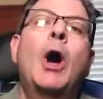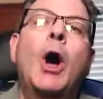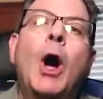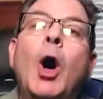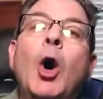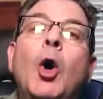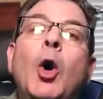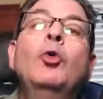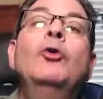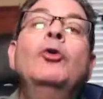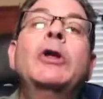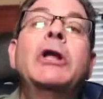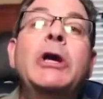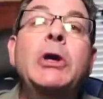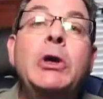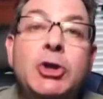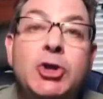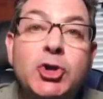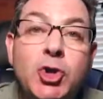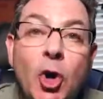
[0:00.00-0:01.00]

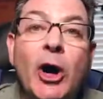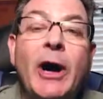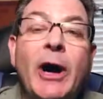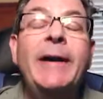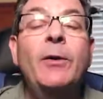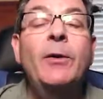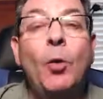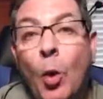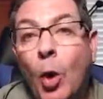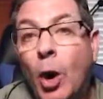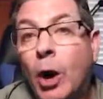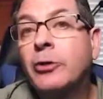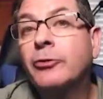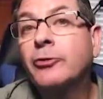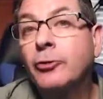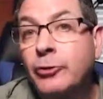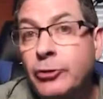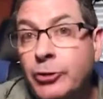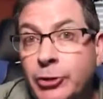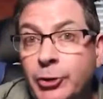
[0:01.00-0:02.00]
Only try to walk
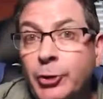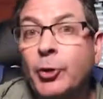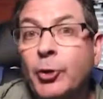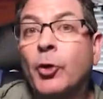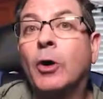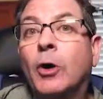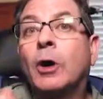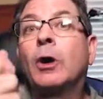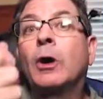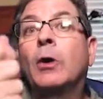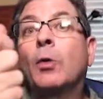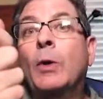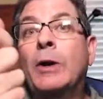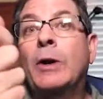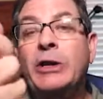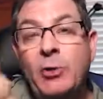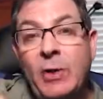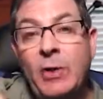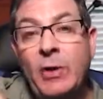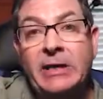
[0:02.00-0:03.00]
through the door when
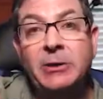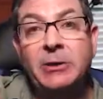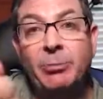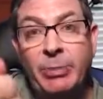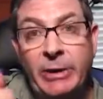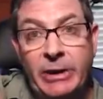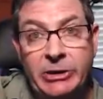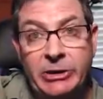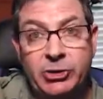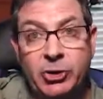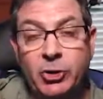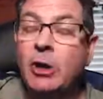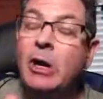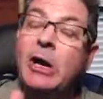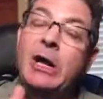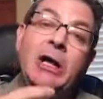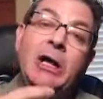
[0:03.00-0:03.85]
you hand a picture.